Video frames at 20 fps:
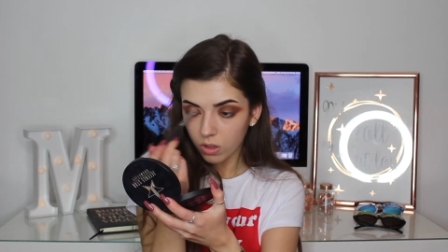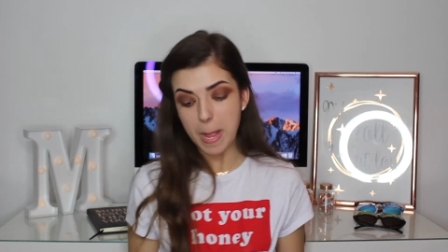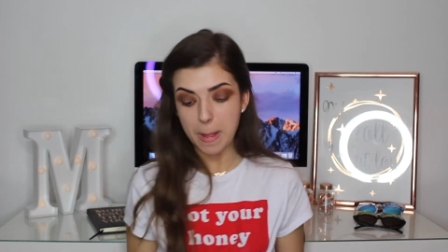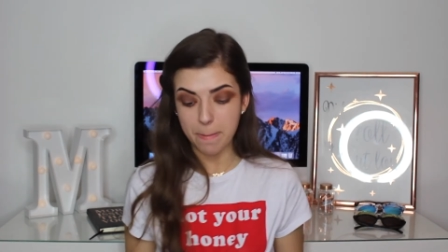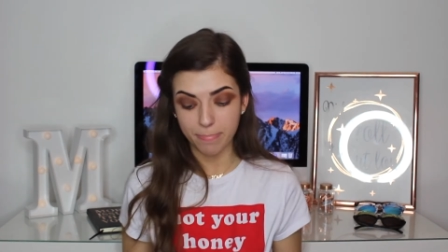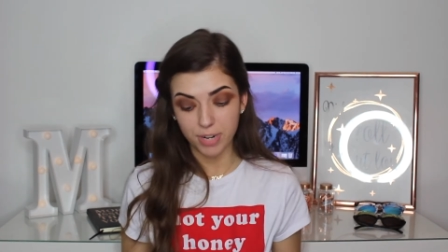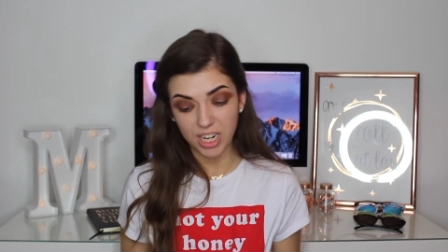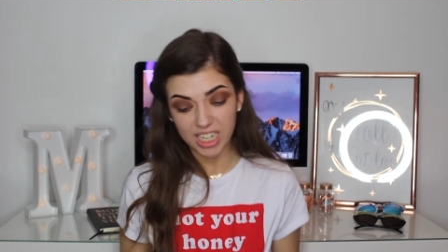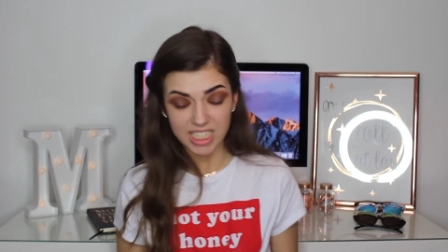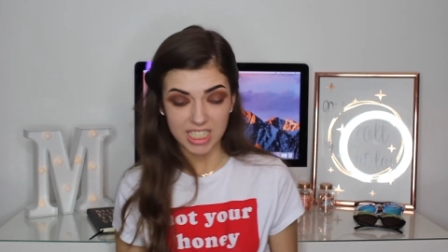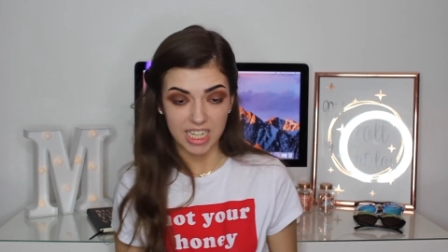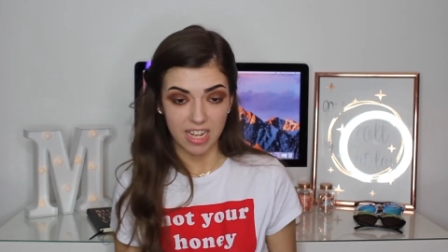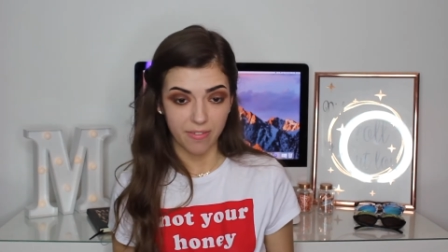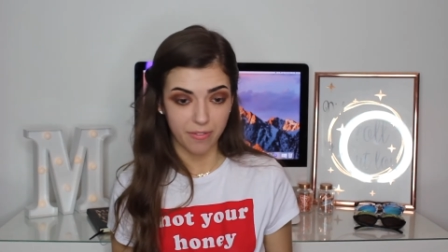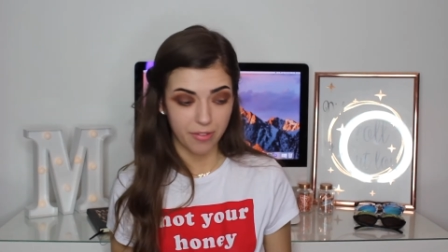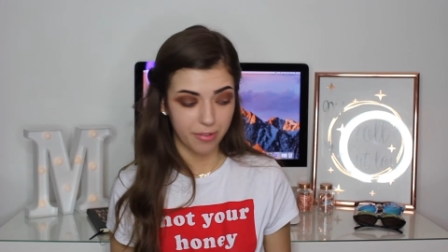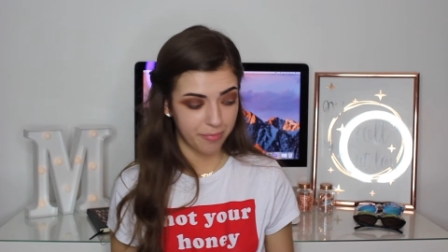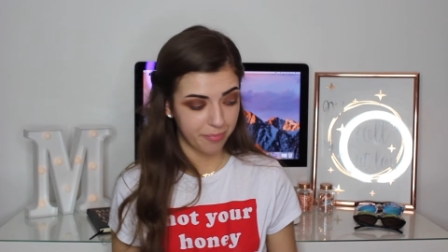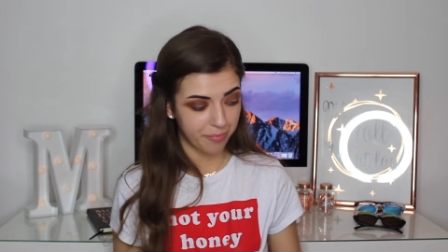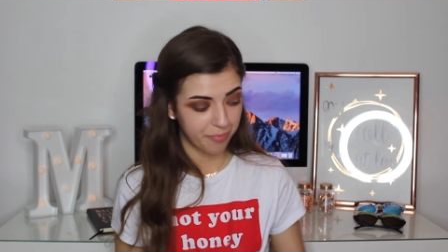impressive.
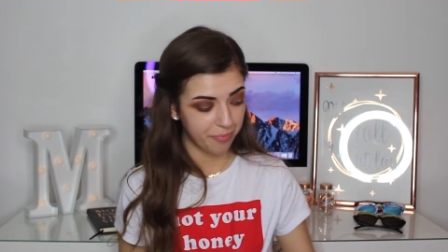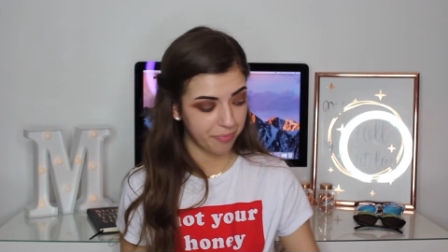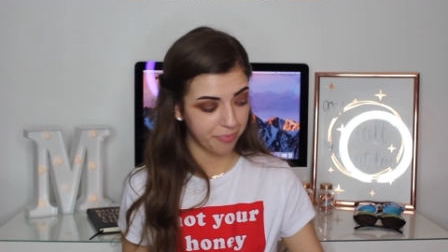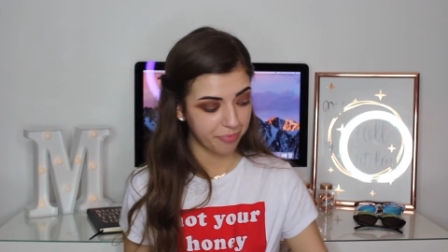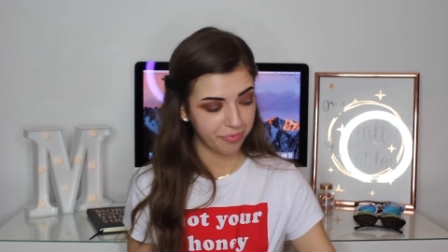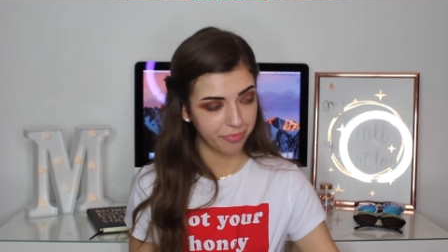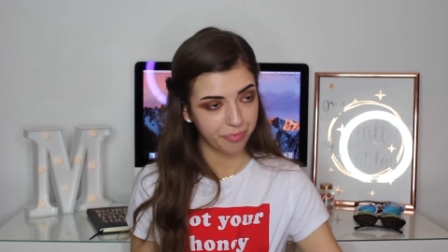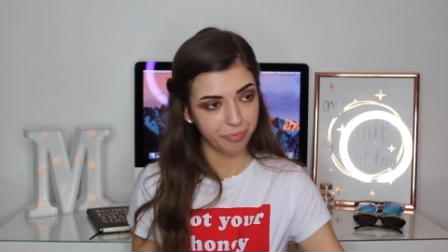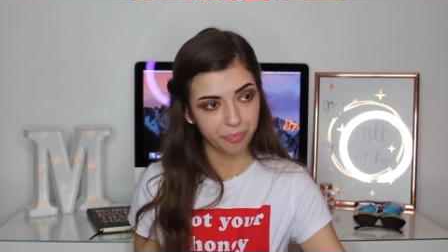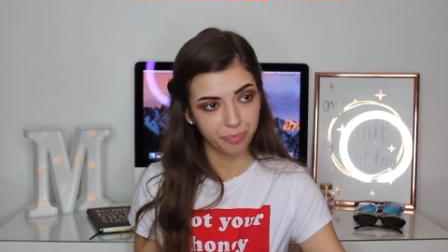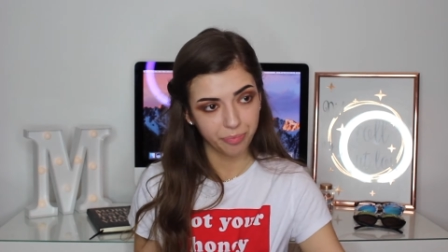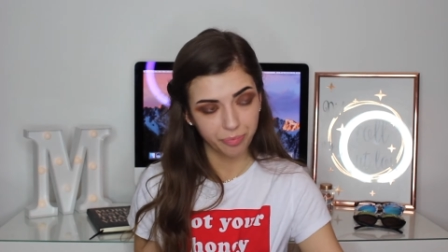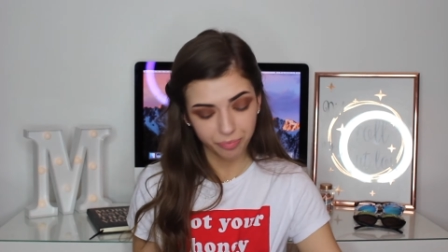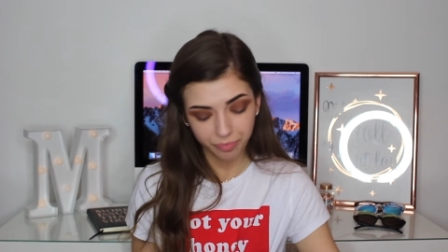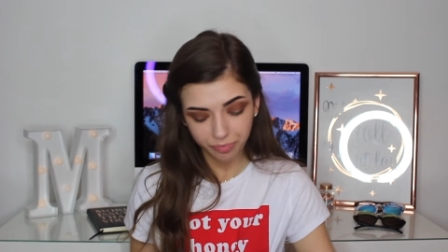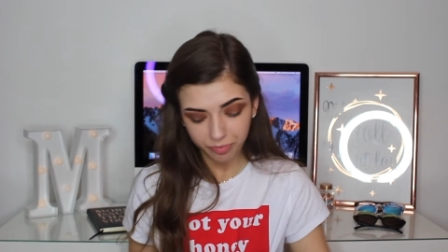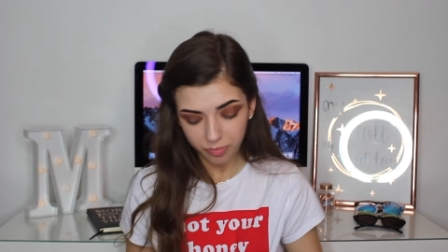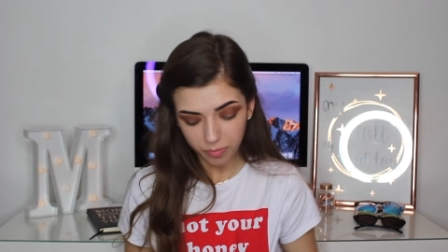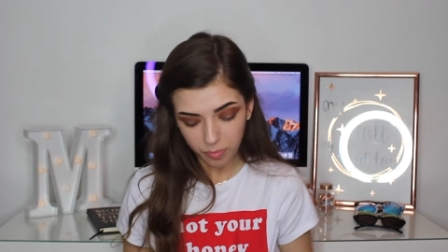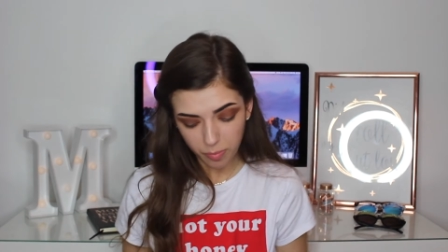
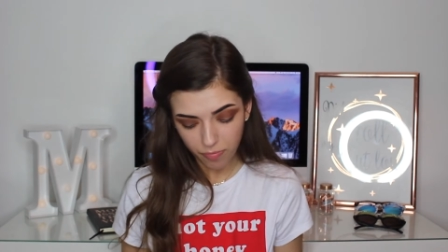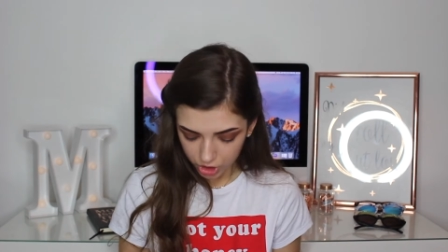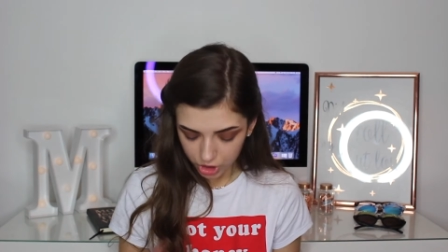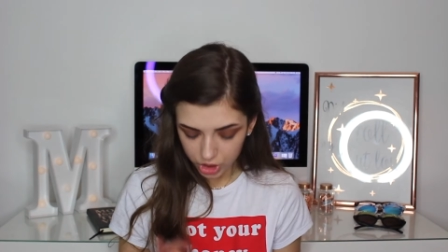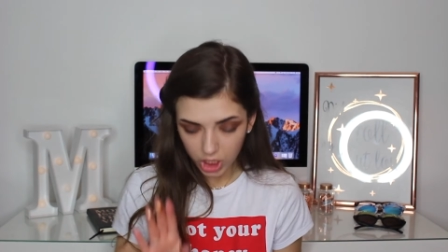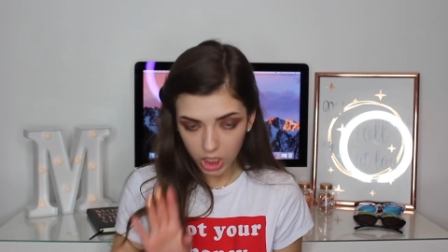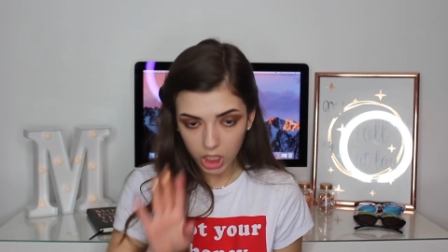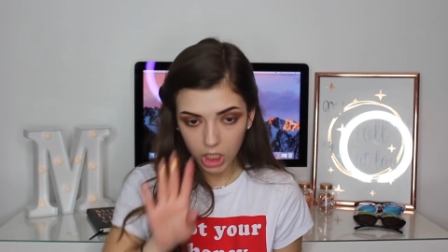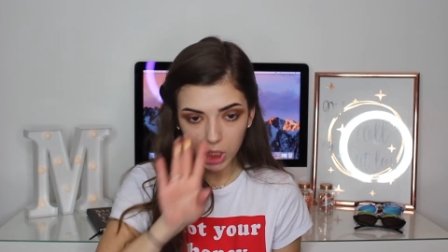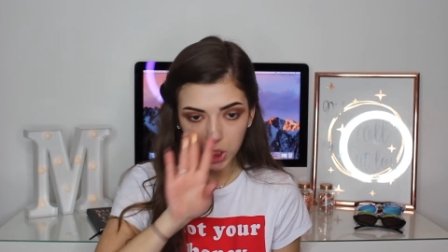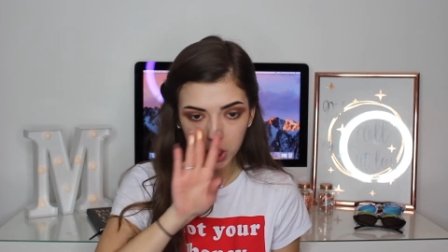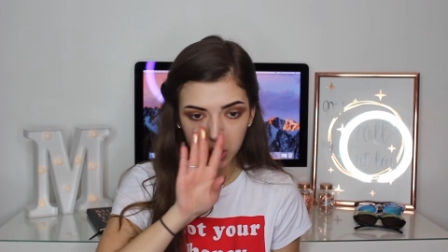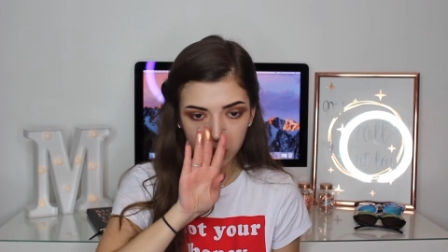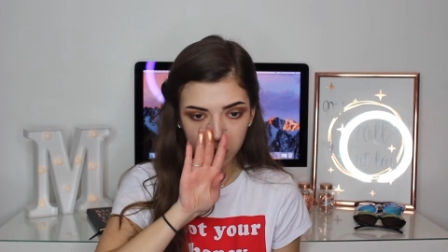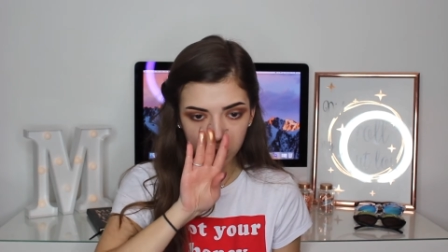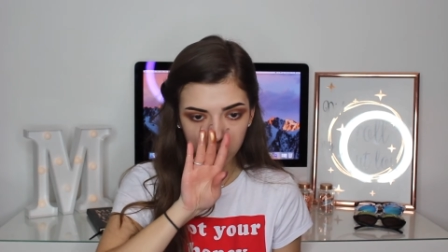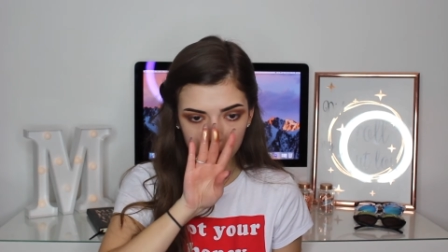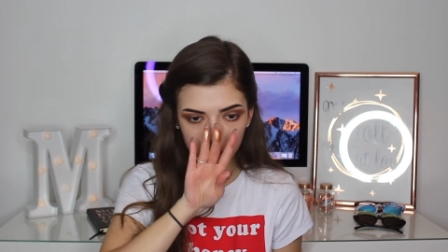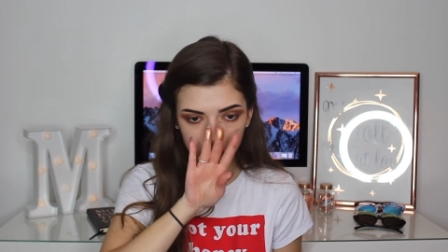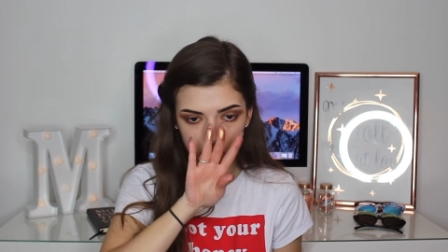Shall I
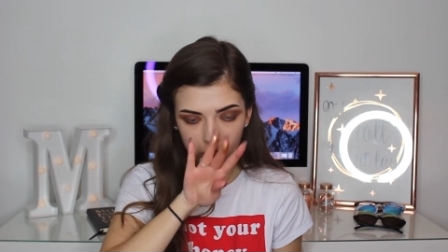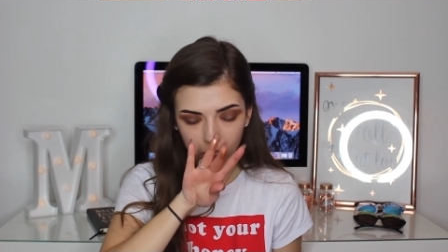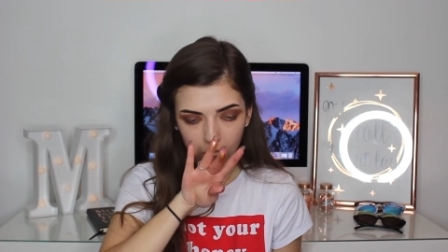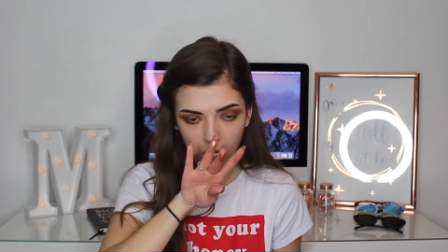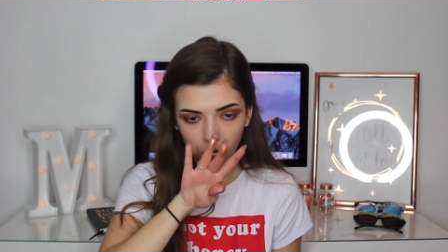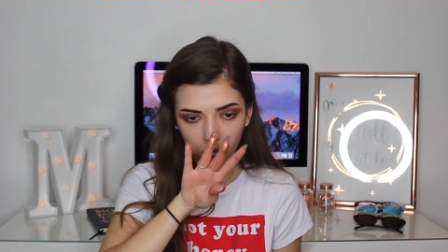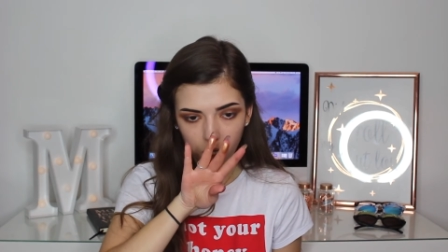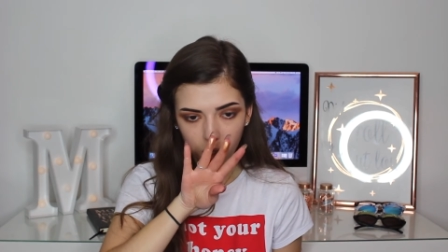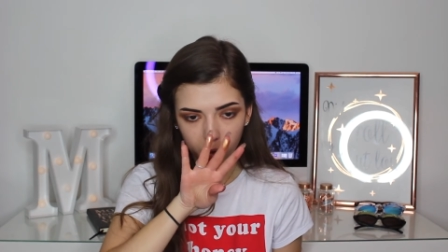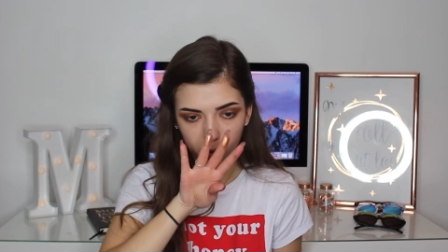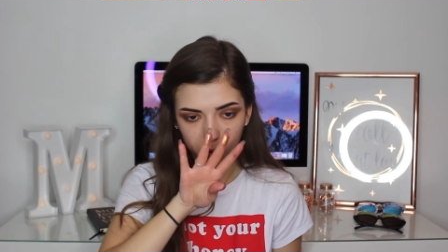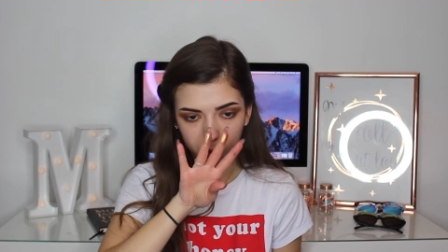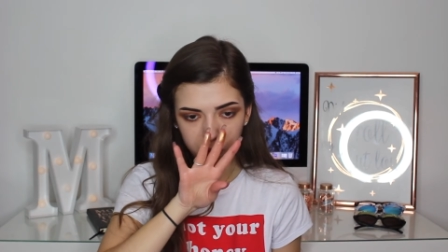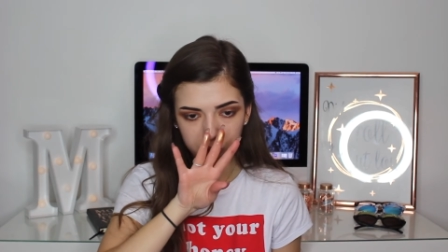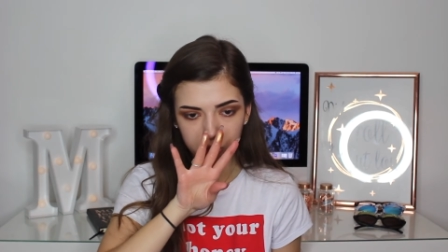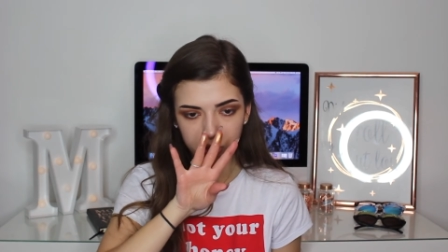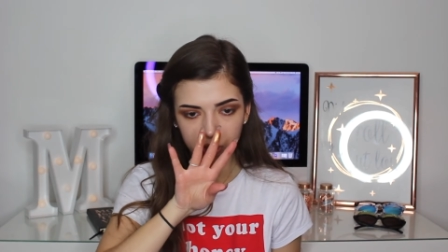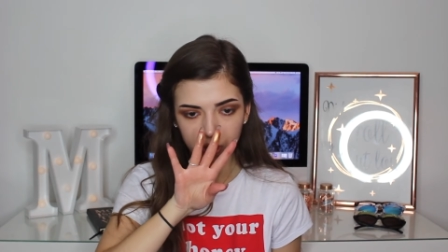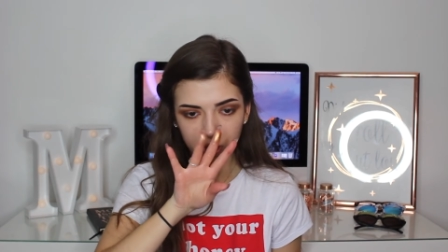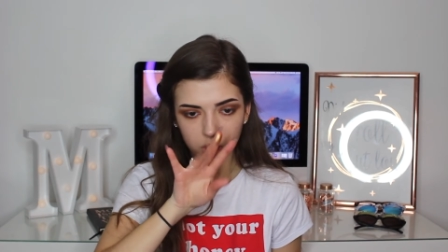use the gold?